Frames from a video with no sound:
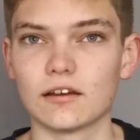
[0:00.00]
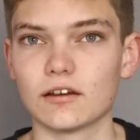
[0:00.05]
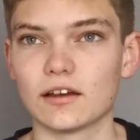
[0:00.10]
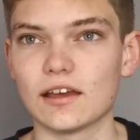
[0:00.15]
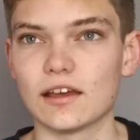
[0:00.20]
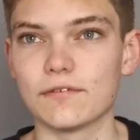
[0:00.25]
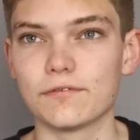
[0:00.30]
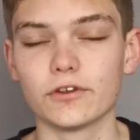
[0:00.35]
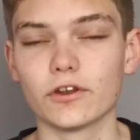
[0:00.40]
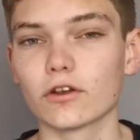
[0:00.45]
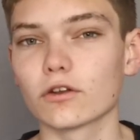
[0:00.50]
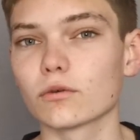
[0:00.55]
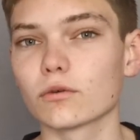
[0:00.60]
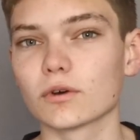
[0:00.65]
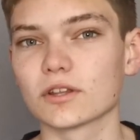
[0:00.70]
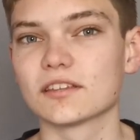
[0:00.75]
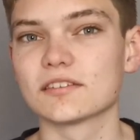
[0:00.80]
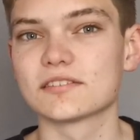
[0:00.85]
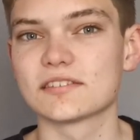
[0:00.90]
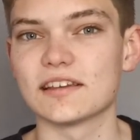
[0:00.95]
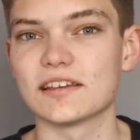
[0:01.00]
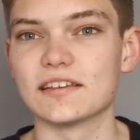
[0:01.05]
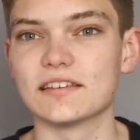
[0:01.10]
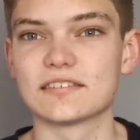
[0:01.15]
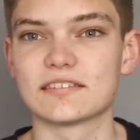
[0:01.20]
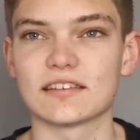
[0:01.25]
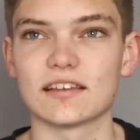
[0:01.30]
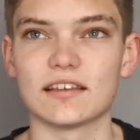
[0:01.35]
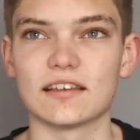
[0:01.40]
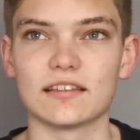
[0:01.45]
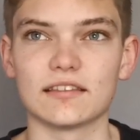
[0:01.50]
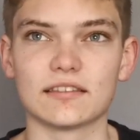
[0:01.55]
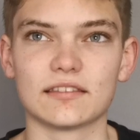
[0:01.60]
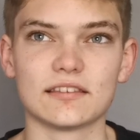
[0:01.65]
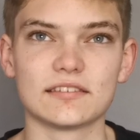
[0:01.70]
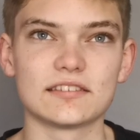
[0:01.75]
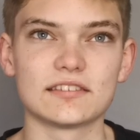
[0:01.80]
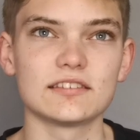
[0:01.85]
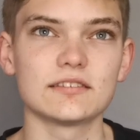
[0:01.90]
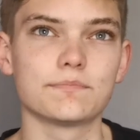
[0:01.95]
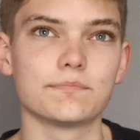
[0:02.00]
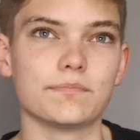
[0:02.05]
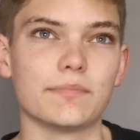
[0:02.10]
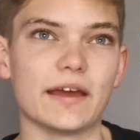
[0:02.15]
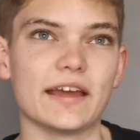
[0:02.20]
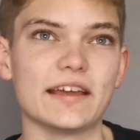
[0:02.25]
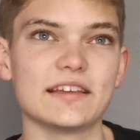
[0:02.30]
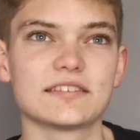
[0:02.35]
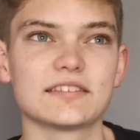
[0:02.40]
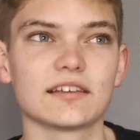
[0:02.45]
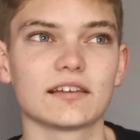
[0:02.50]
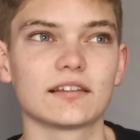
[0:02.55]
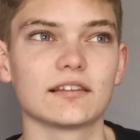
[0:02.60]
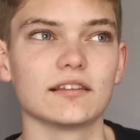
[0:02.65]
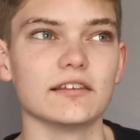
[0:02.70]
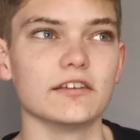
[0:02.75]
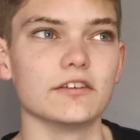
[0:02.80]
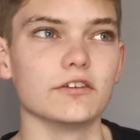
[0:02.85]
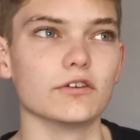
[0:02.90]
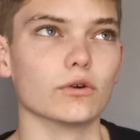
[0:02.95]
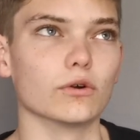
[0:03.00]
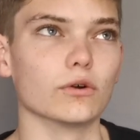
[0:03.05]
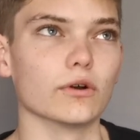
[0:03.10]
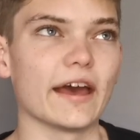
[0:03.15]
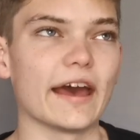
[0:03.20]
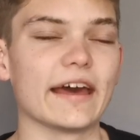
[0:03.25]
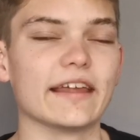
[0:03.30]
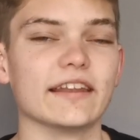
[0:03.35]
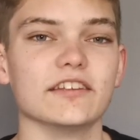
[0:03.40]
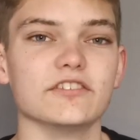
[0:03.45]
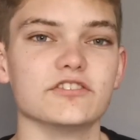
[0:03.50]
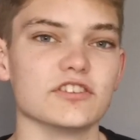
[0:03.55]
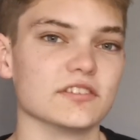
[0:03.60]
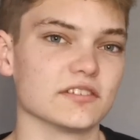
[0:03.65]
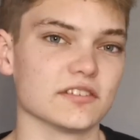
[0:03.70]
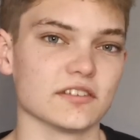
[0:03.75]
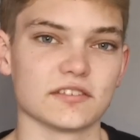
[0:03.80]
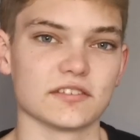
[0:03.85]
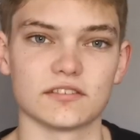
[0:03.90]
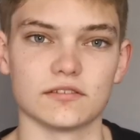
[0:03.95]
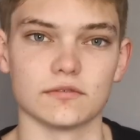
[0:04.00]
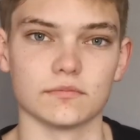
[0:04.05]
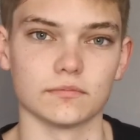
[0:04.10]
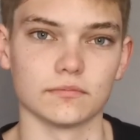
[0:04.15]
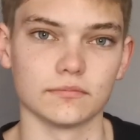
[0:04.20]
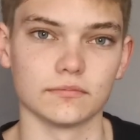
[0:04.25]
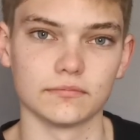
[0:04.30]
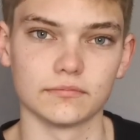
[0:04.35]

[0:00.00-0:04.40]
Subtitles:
If you don't know what this is basically your energy system.